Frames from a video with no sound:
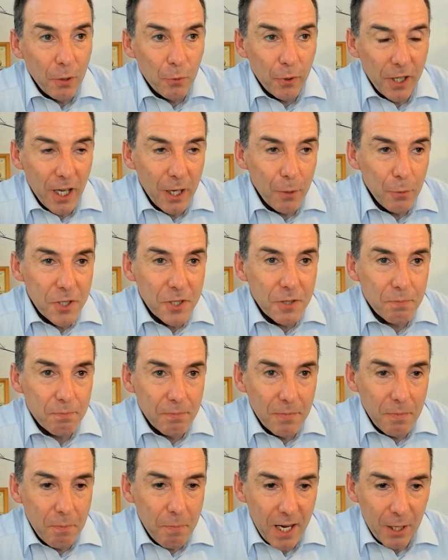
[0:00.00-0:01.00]
I was
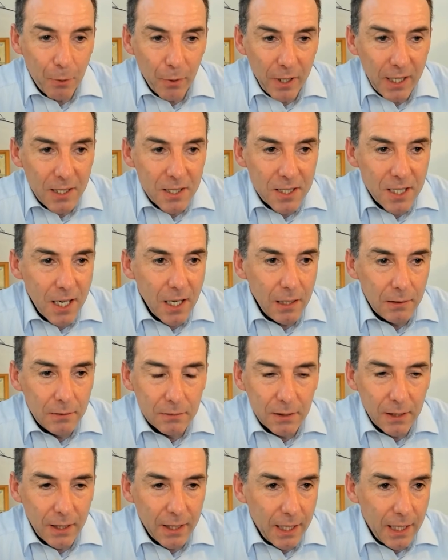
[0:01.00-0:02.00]
back with Intel
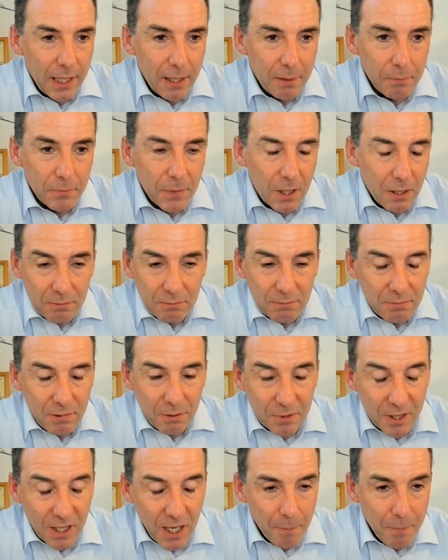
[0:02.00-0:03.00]
or
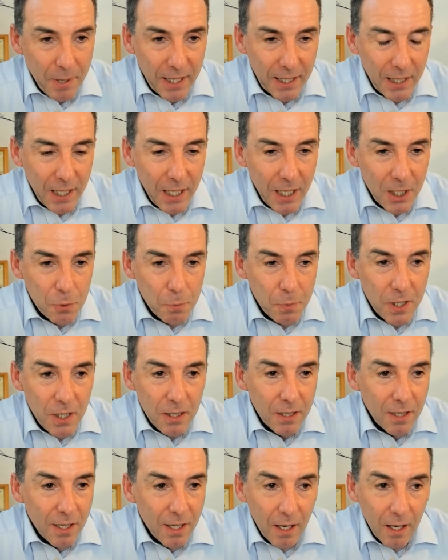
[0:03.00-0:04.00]
Compaq and
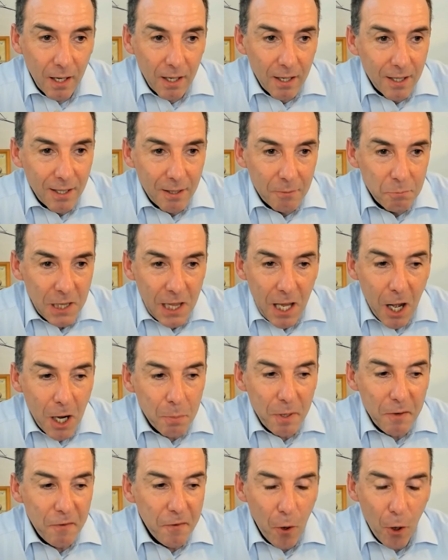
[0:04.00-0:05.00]
HP, long
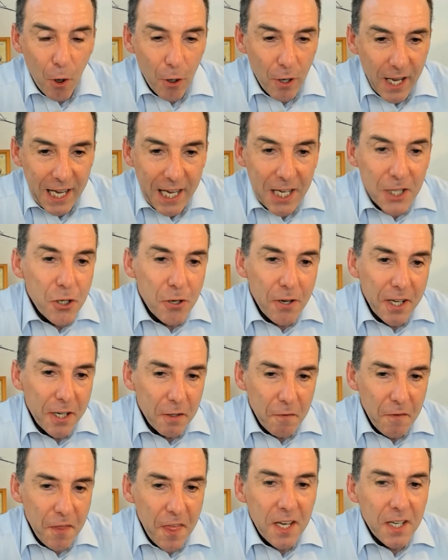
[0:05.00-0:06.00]
before Internet
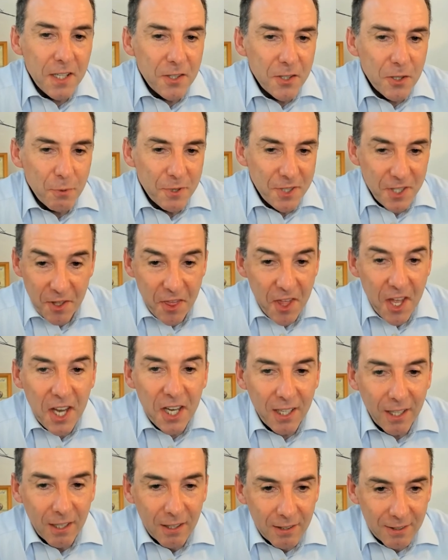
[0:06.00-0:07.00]
of Things was a
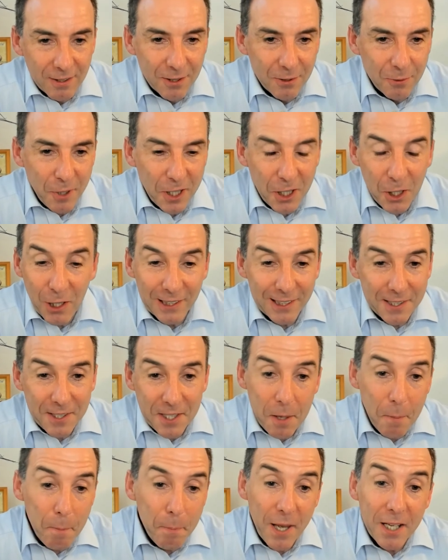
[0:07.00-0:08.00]
thing, we called it
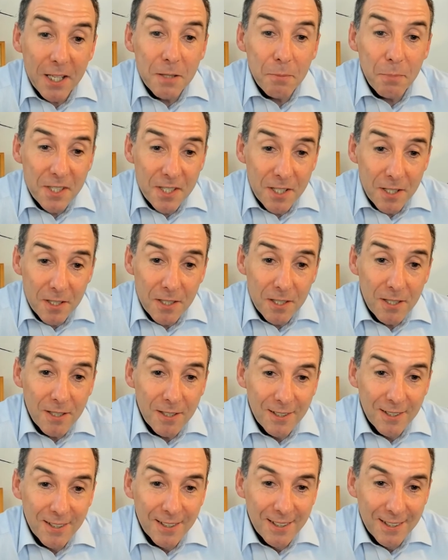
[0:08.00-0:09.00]
the embedded business
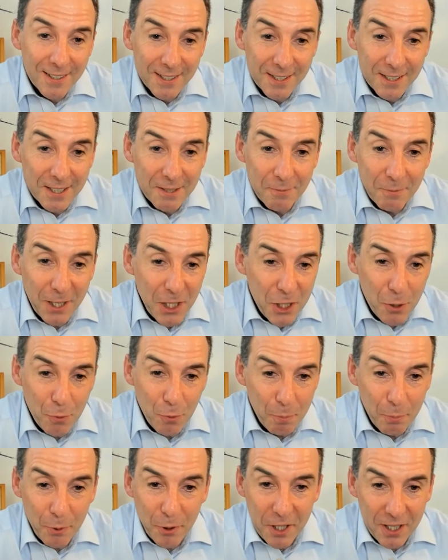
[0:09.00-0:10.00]
because you
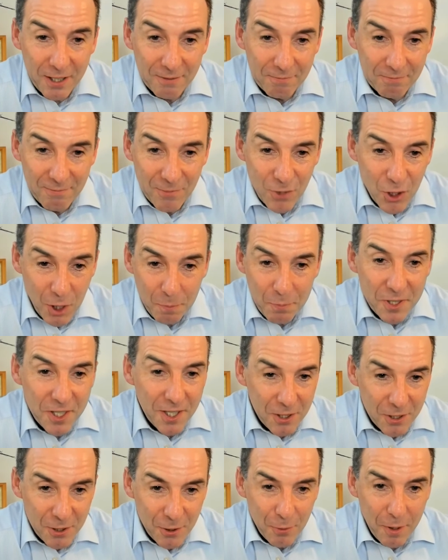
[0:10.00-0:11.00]
were putting chips
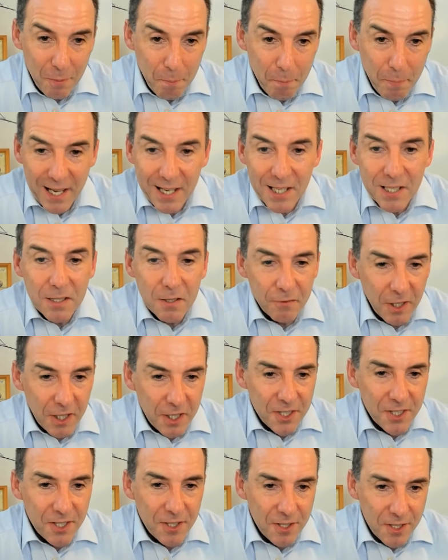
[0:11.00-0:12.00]
into embedded
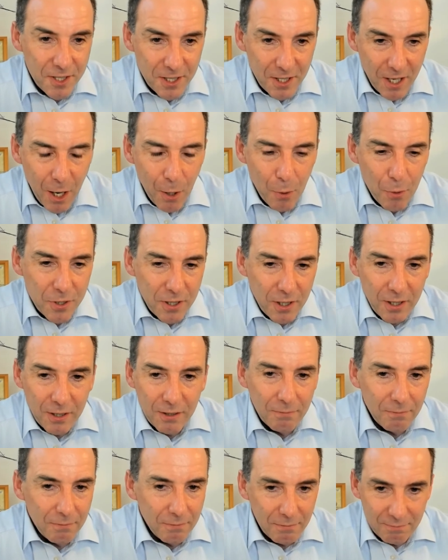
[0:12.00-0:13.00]
devices out
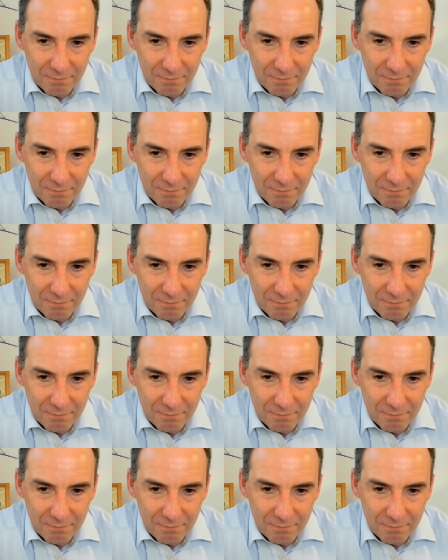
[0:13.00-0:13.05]
in